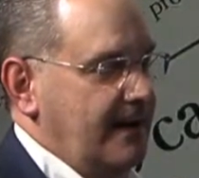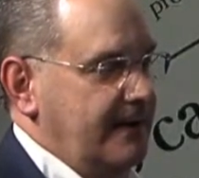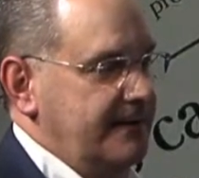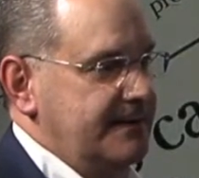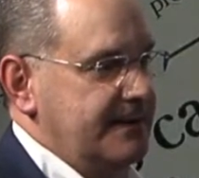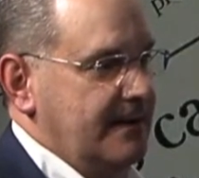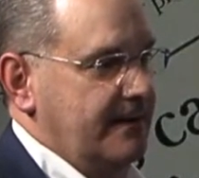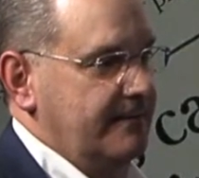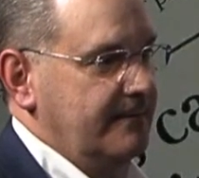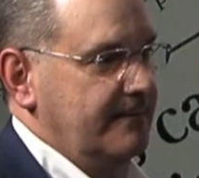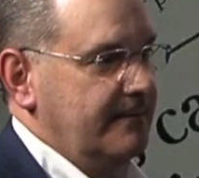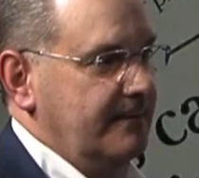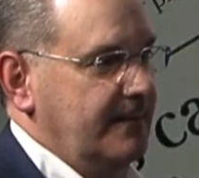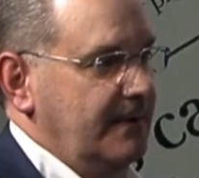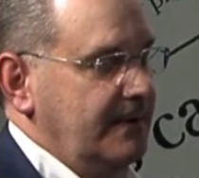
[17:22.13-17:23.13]
had,
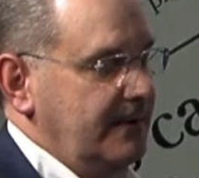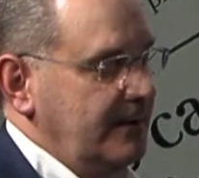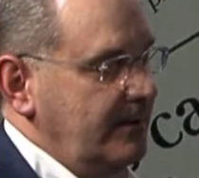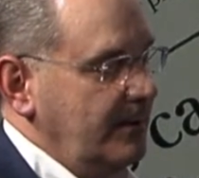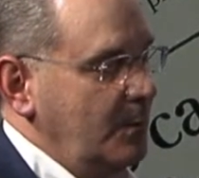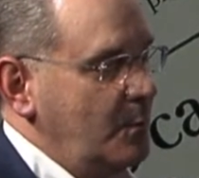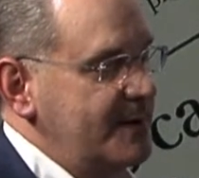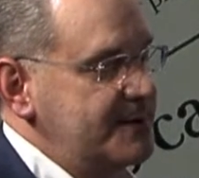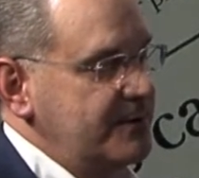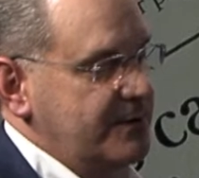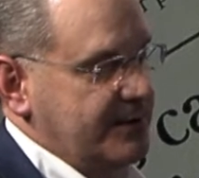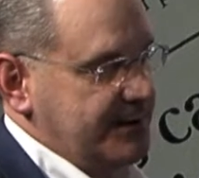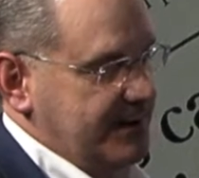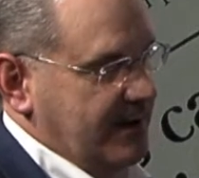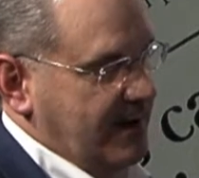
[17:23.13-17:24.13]
it wasn't
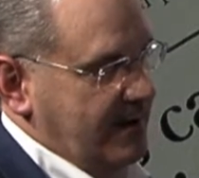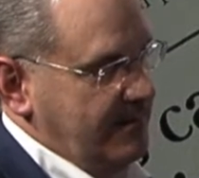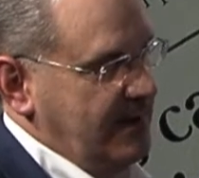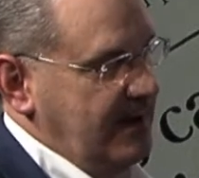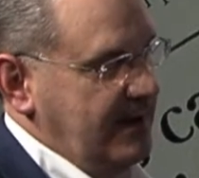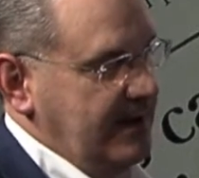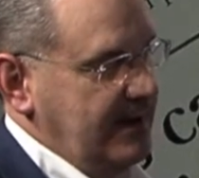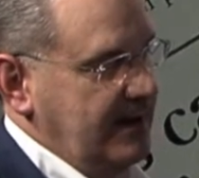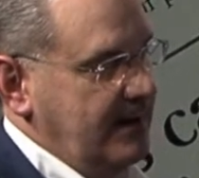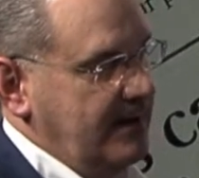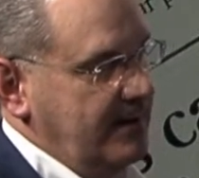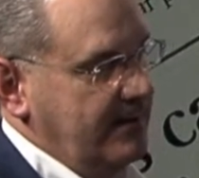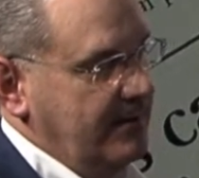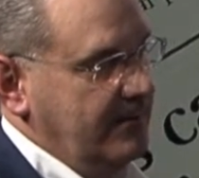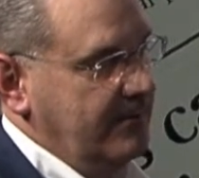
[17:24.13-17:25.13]
just a committee
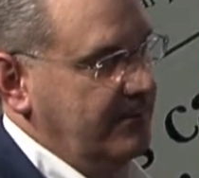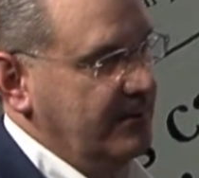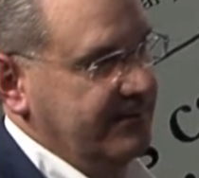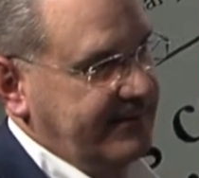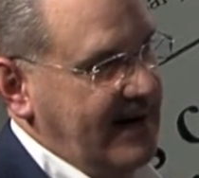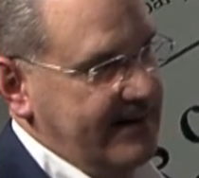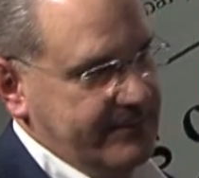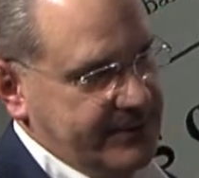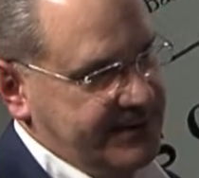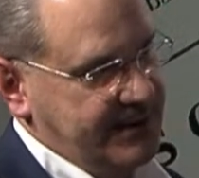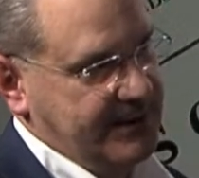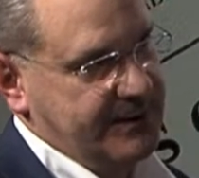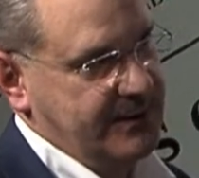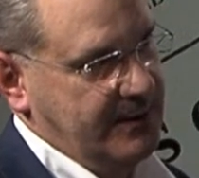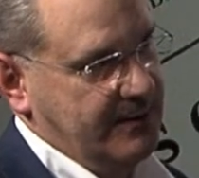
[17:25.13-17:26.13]
for 5 or
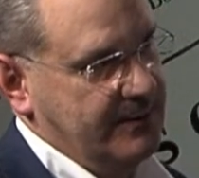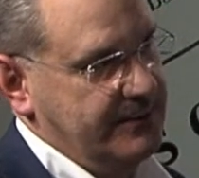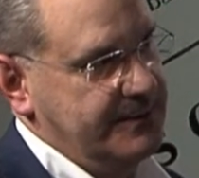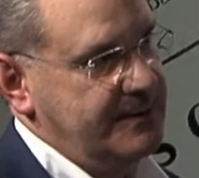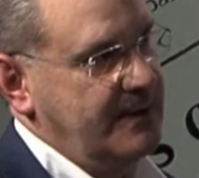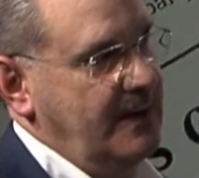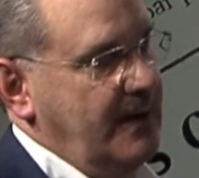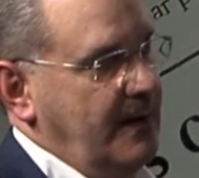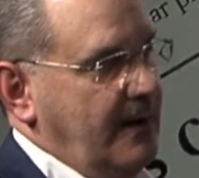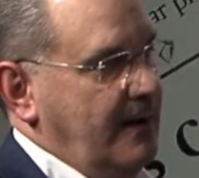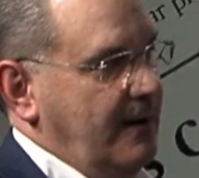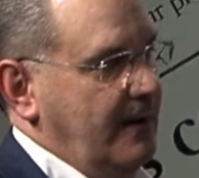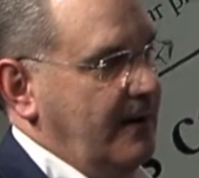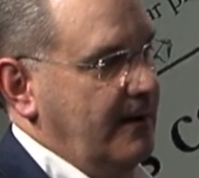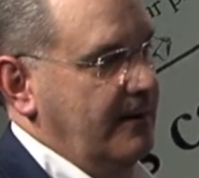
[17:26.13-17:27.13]
6 years.
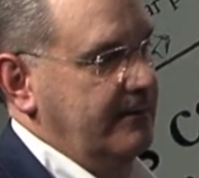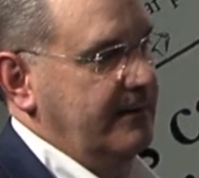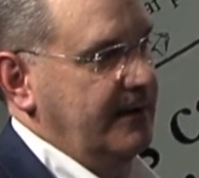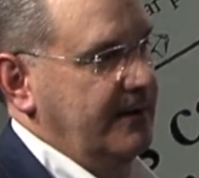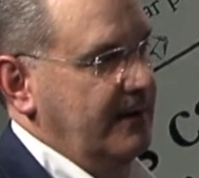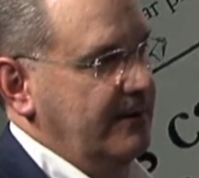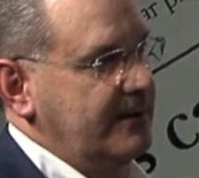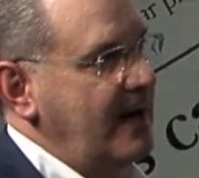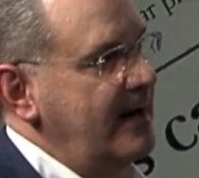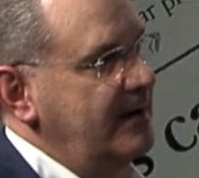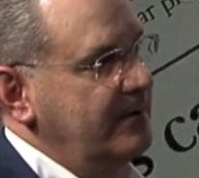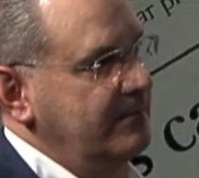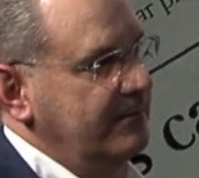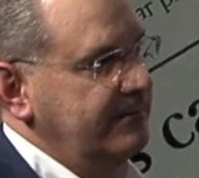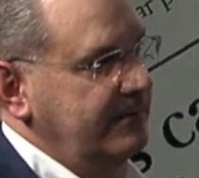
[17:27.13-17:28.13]
It
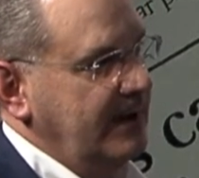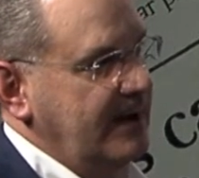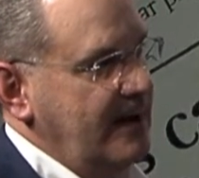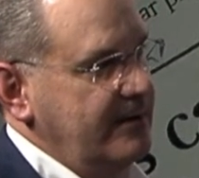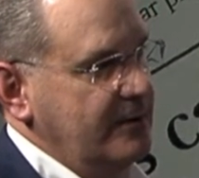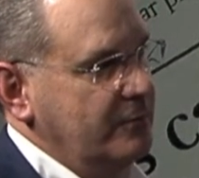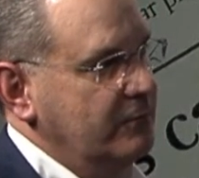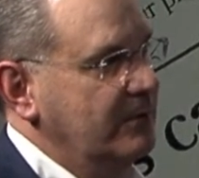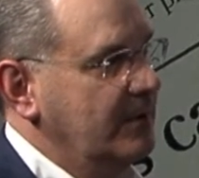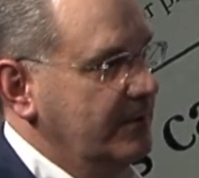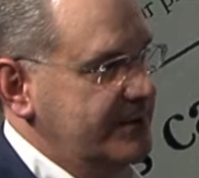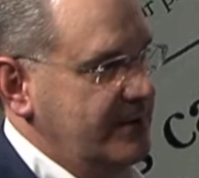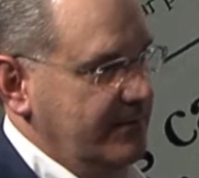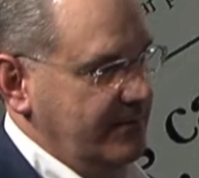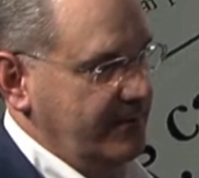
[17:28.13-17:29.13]
kind of grew.
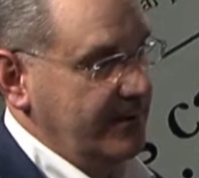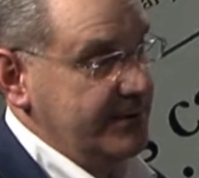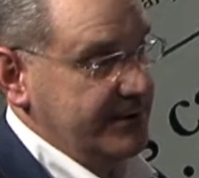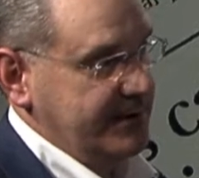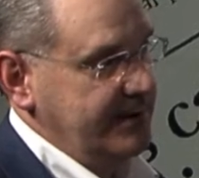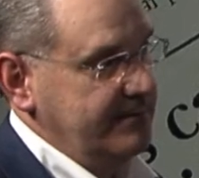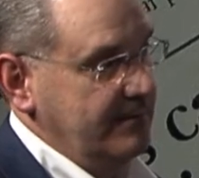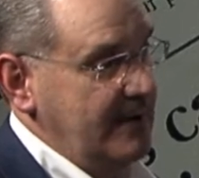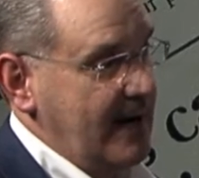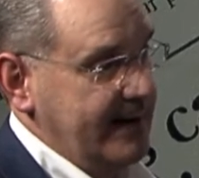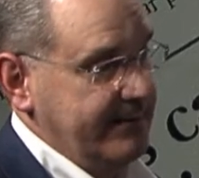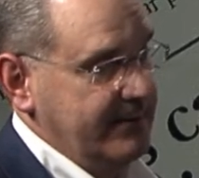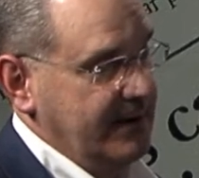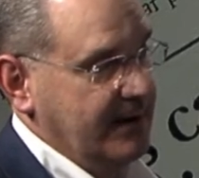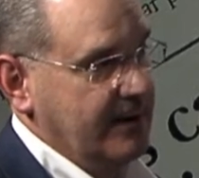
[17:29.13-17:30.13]
So it was first
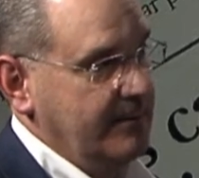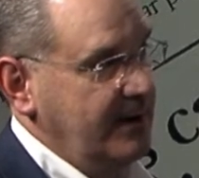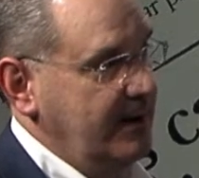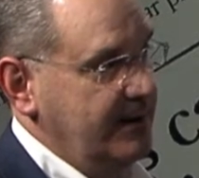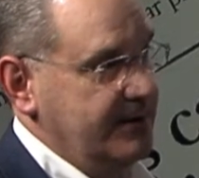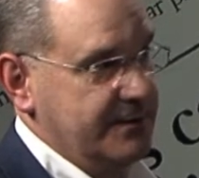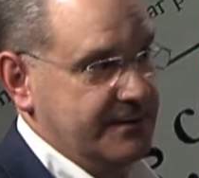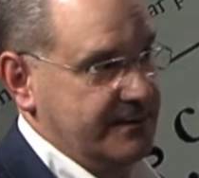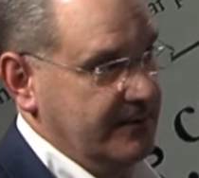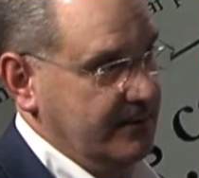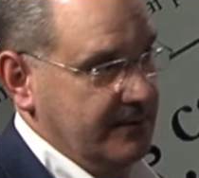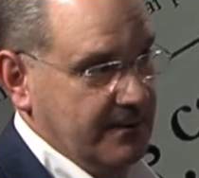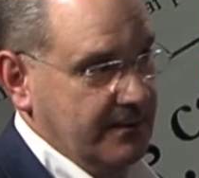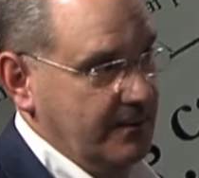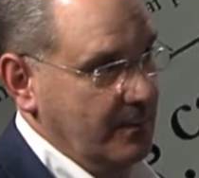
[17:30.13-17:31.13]
not even a committee, just
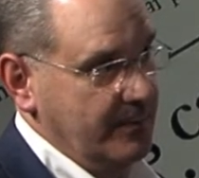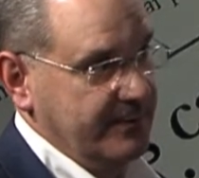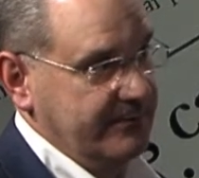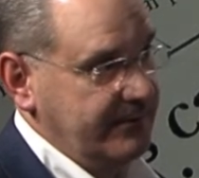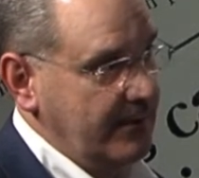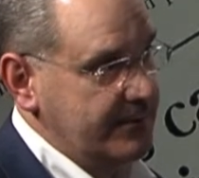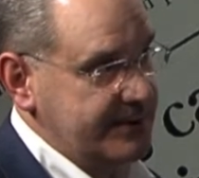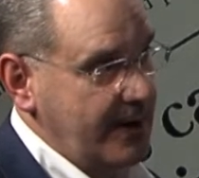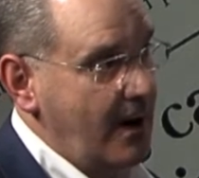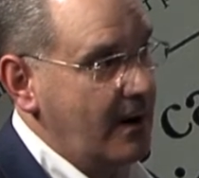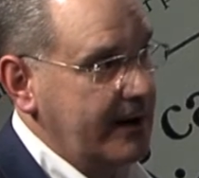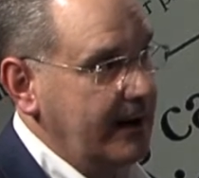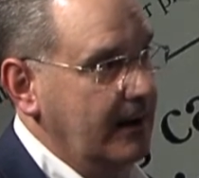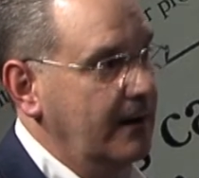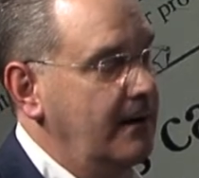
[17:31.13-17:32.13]
a group of folks
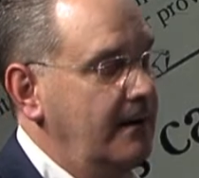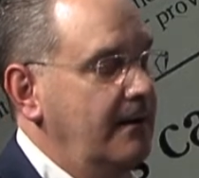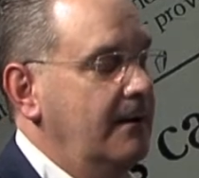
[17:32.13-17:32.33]
talking.